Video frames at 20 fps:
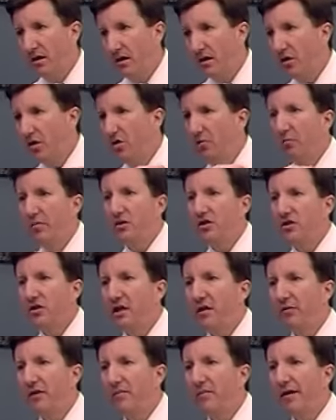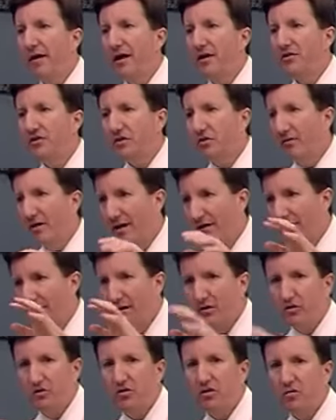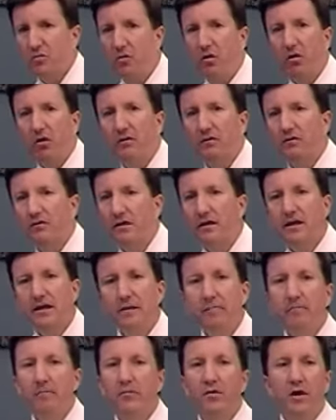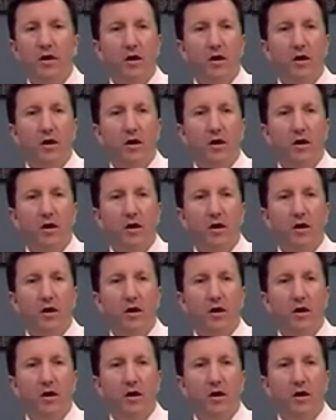Missionary pastor out there, small team.